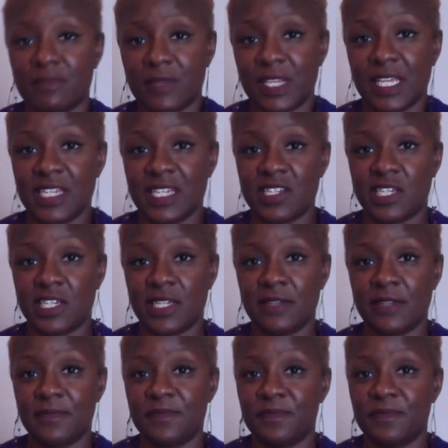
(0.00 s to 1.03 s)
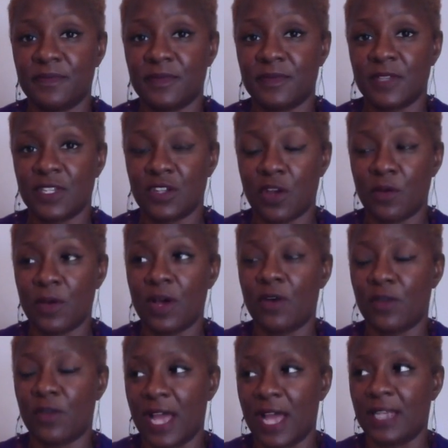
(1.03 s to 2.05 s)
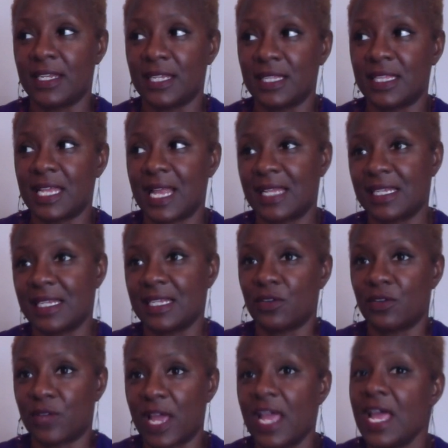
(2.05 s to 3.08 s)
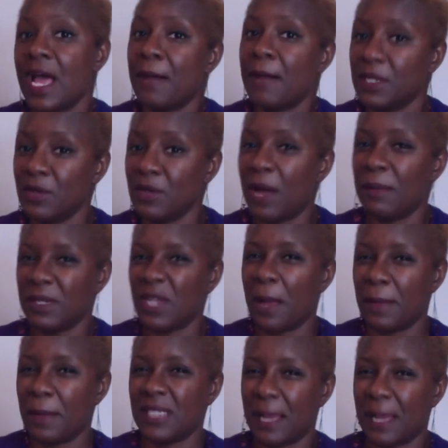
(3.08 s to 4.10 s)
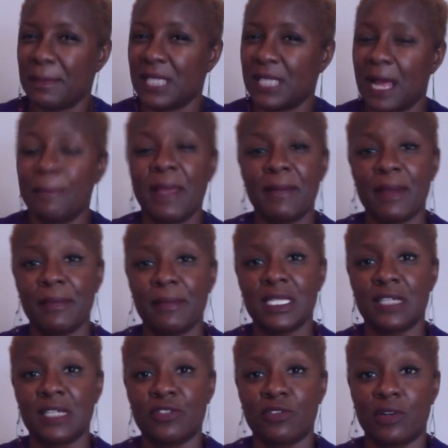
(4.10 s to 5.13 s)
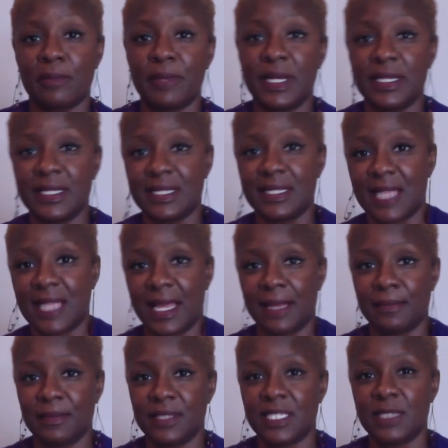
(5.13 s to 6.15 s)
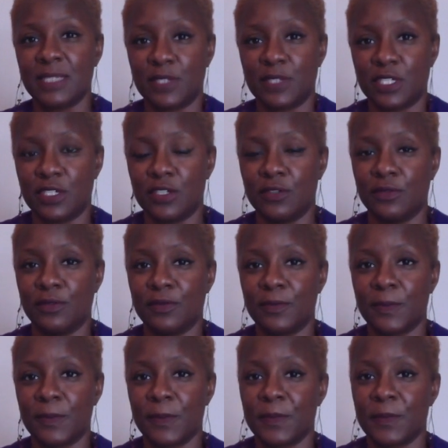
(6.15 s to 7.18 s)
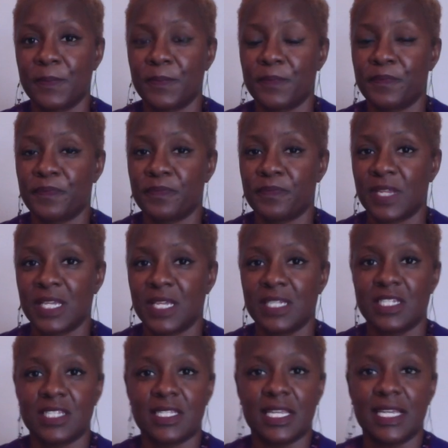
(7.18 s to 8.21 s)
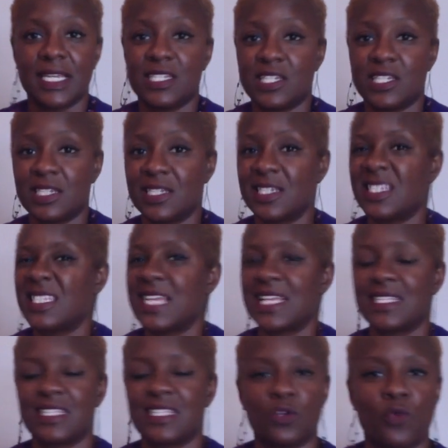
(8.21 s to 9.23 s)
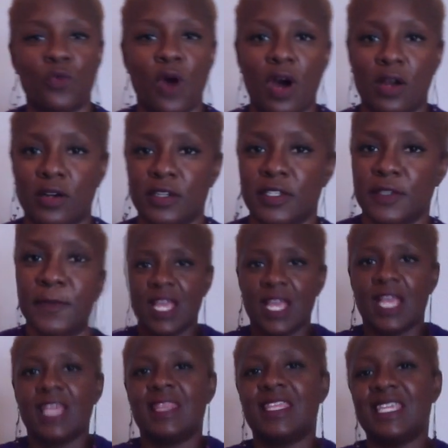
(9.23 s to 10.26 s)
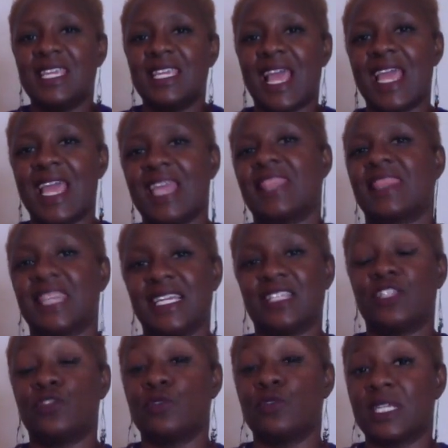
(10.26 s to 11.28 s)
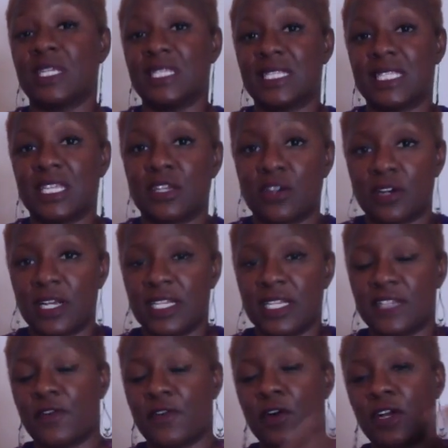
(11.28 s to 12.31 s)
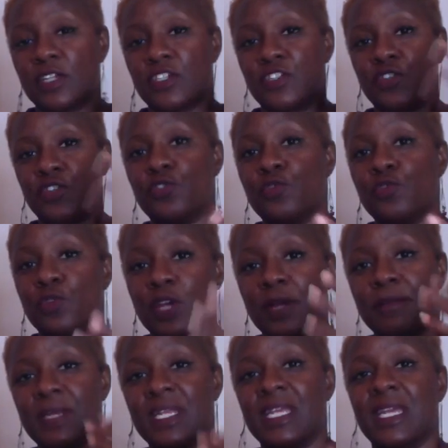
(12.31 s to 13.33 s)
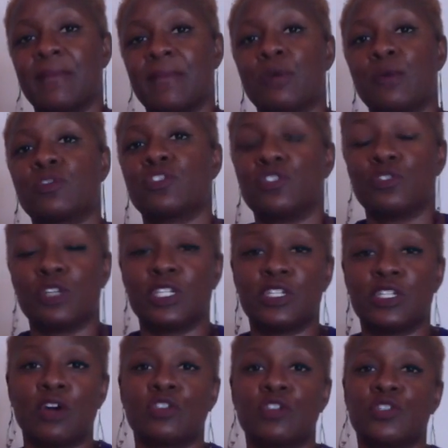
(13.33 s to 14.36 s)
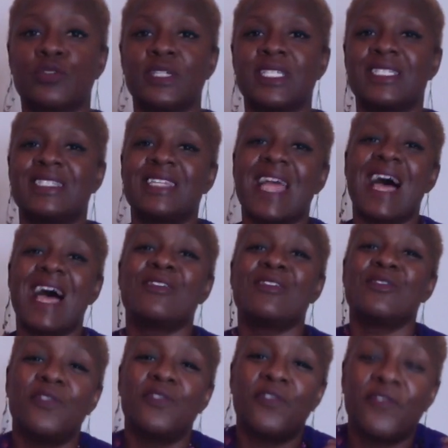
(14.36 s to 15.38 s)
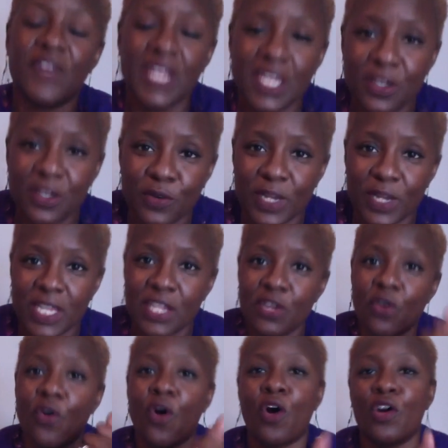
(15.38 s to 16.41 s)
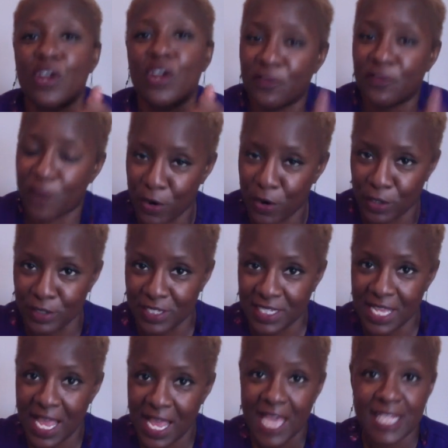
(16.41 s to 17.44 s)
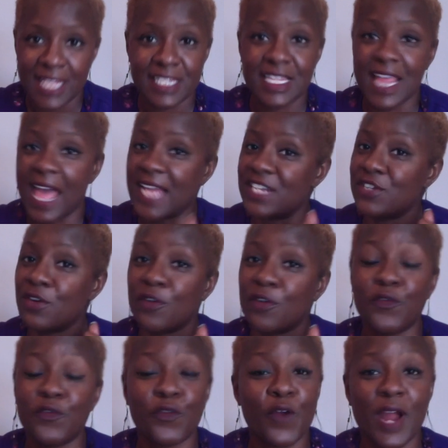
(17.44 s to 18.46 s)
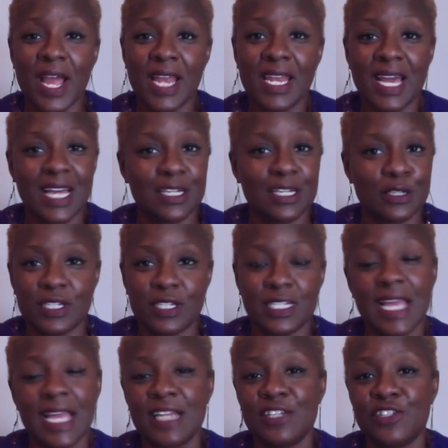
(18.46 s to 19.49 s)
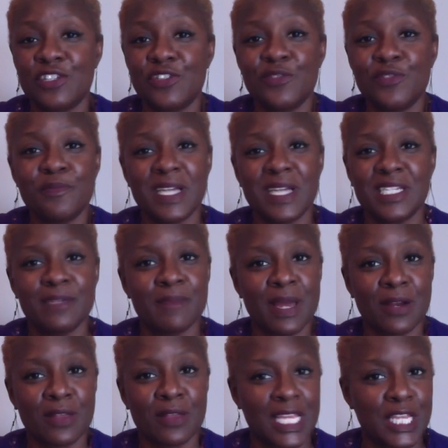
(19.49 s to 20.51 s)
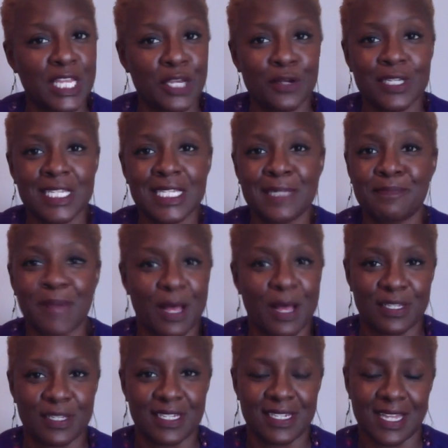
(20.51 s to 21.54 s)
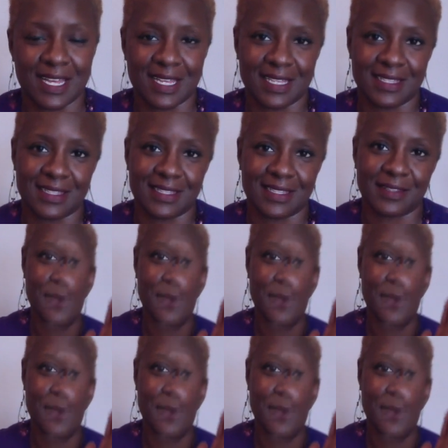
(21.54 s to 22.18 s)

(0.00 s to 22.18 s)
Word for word: inching. You know what? Okay, I did that. I did. Okay, I'm a, I'm a, I'm a, I'm a maybe I'm gonna touch her on the butt this time. See what she do just inching, just testing the waters. The eighth thing to consider as far as you committing emotional adultery is now you feel in your heart of hearts that your friend understands you much better than your spouse does.